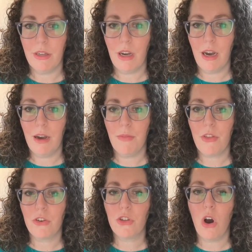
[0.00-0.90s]

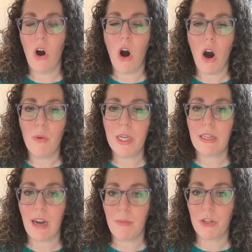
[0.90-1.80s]
There's always
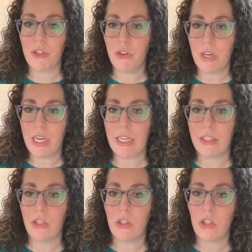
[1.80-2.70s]
an opportunity
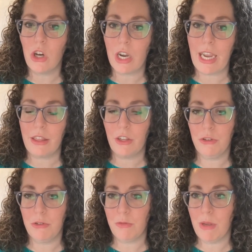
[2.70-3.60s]
to look at the
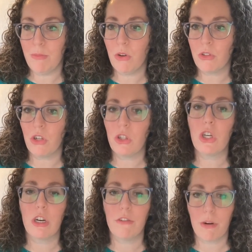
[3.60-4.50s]
Jewish people, to
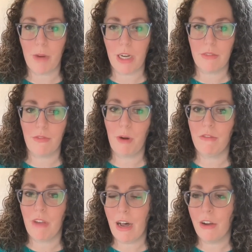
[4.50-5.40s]
learn from us, from our
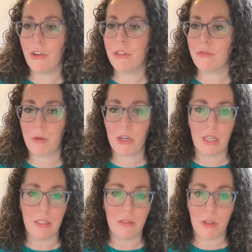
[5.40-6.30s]
values, from our
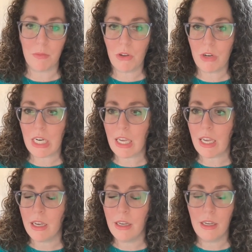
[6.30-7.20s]
sense of
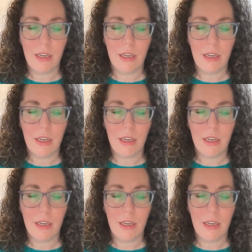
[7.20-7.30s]
community,